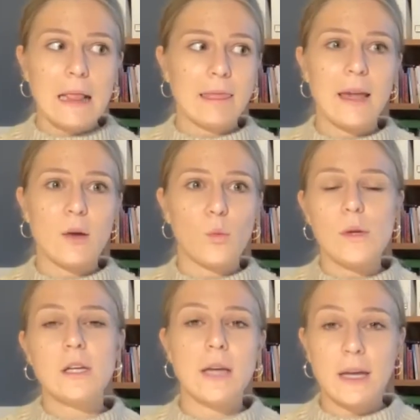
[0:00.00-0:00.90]
Like
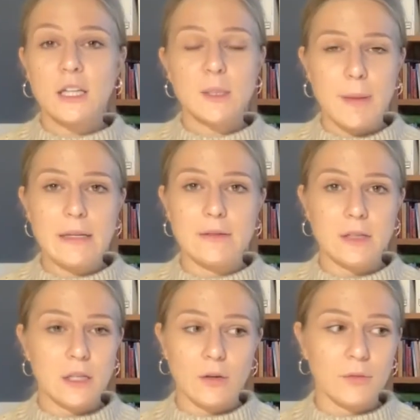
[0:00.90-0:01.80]
I could spend,
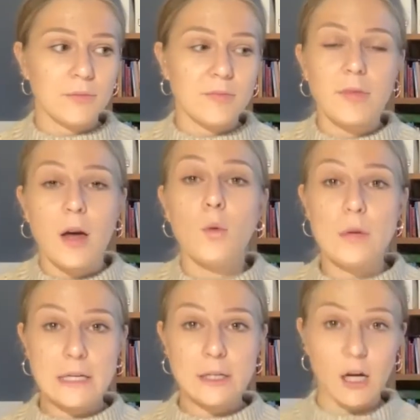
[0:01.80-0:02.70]
a
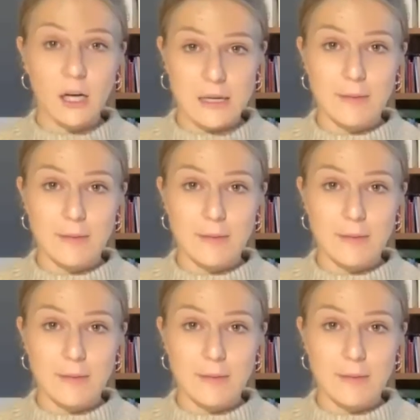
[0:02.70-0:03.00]
week talking